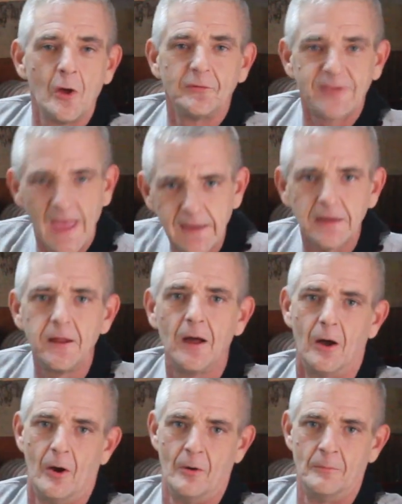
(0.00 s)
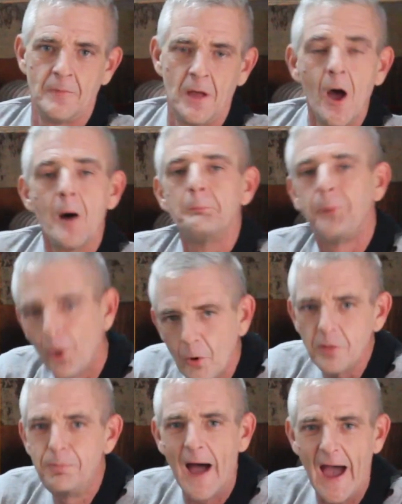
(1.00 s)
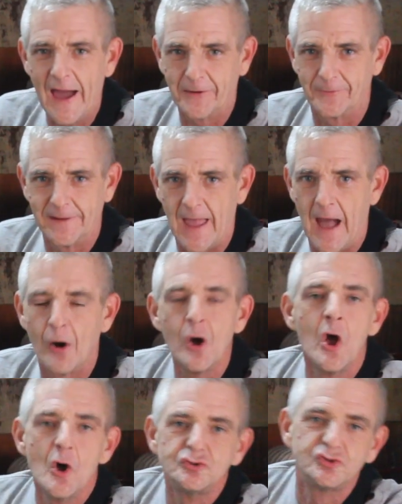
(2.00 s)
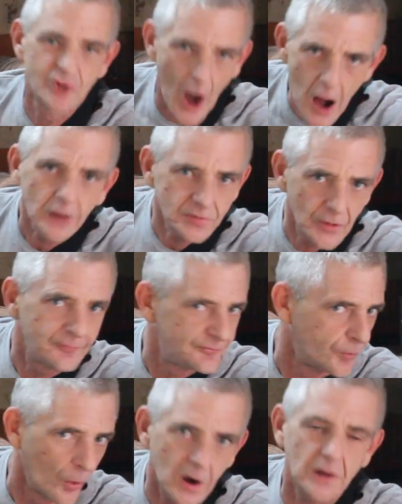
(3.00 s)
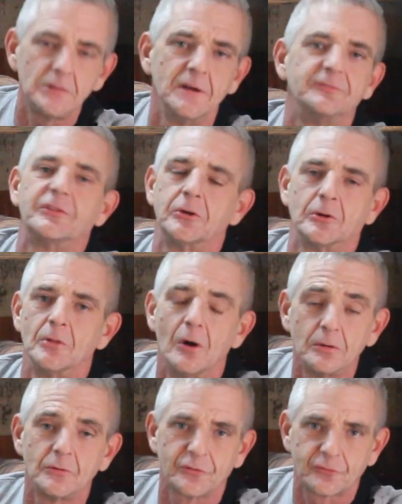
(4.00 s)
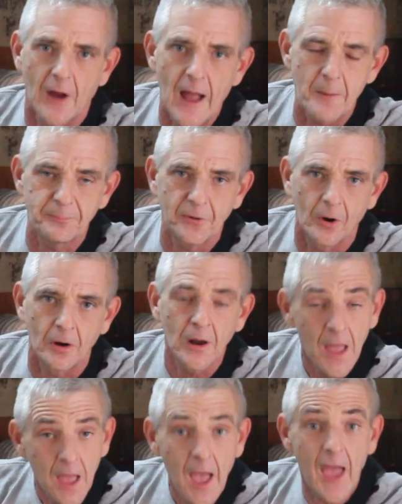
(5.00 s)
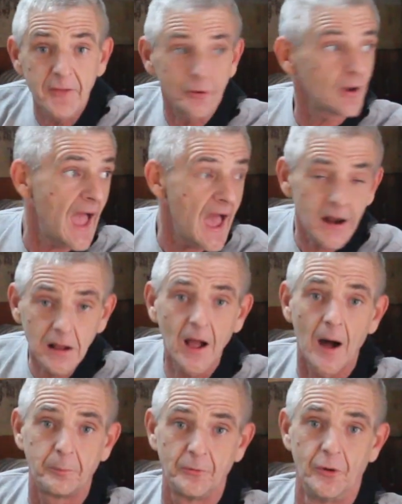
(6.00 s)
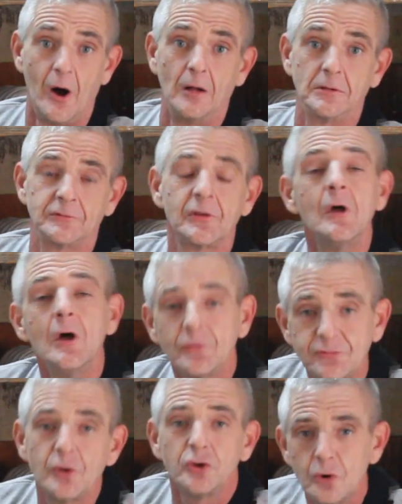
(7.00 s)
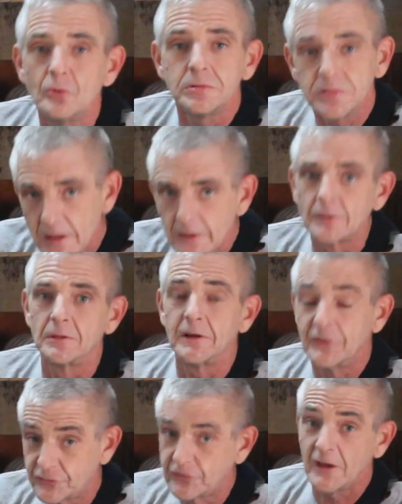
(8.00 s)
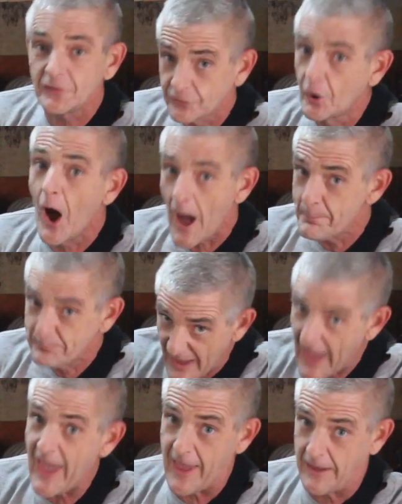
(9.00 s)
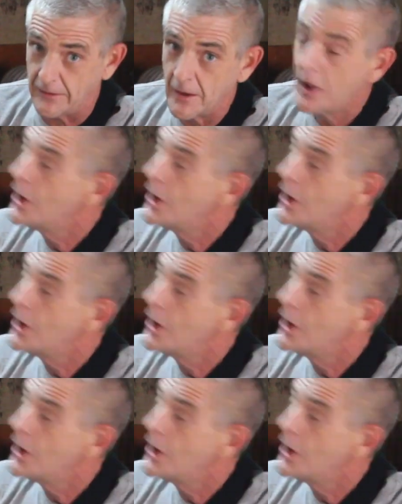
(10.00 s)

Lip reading: take it home, pull the battery out, junk the forklift at your local scrapyard, and you're ahead a couple dollars. So you literally just got paid